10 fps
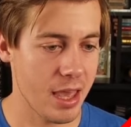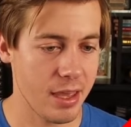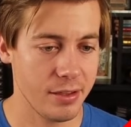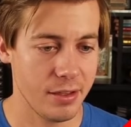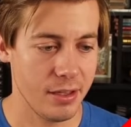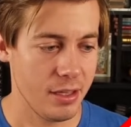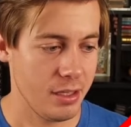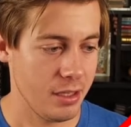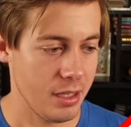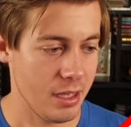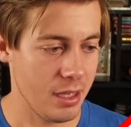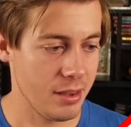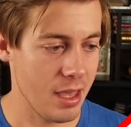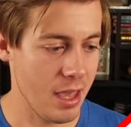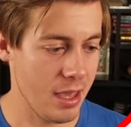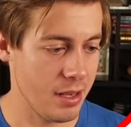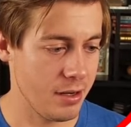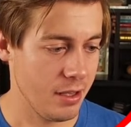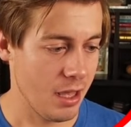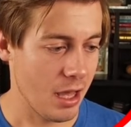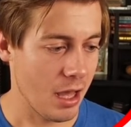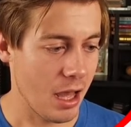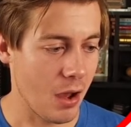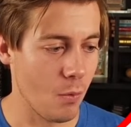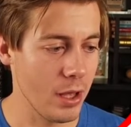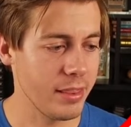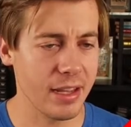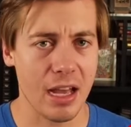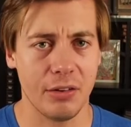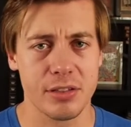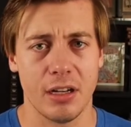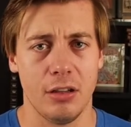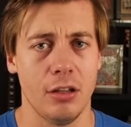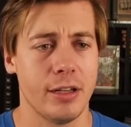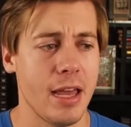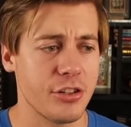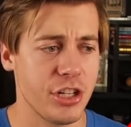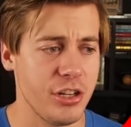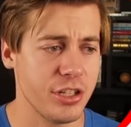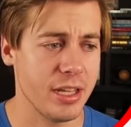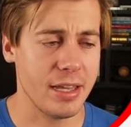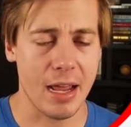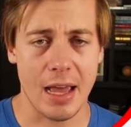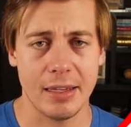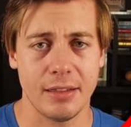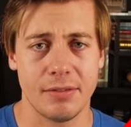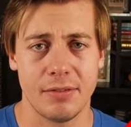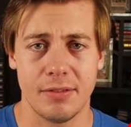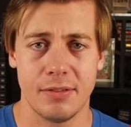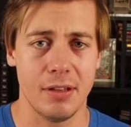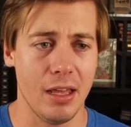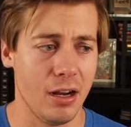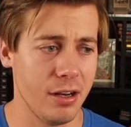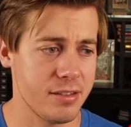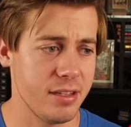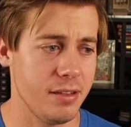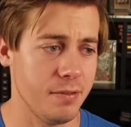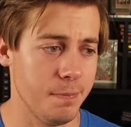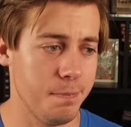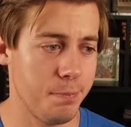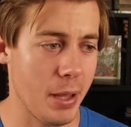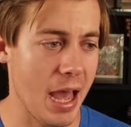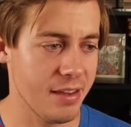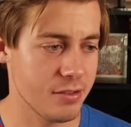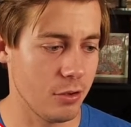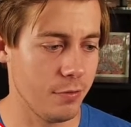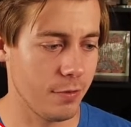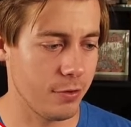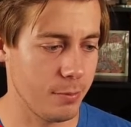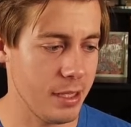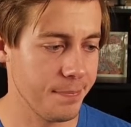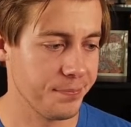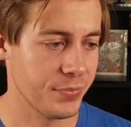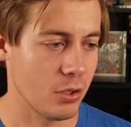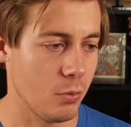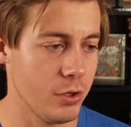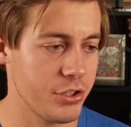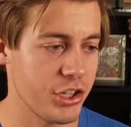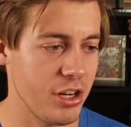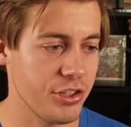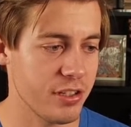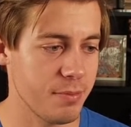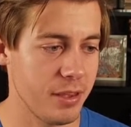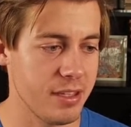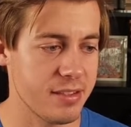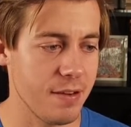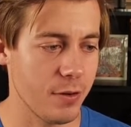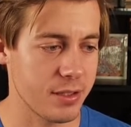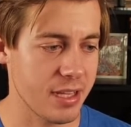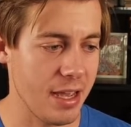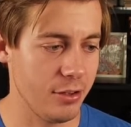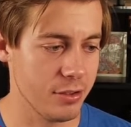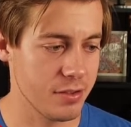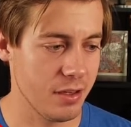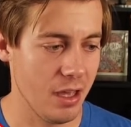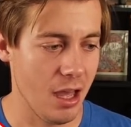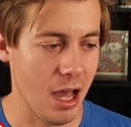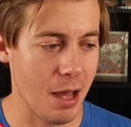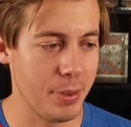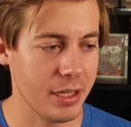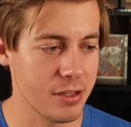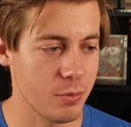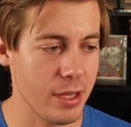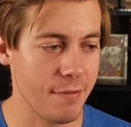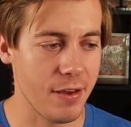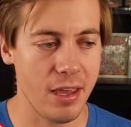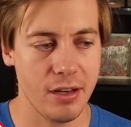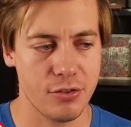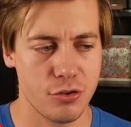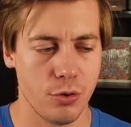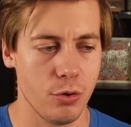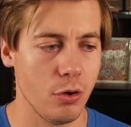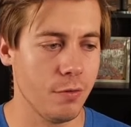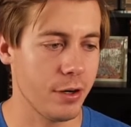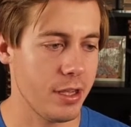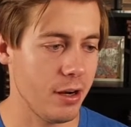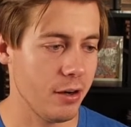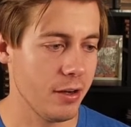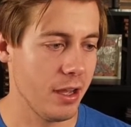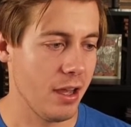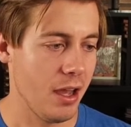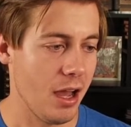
Okay. And then one thing I was going to look at changing, and I, and honestly passed over for me, was changing some of these different titles uh, because we have eight in total over here,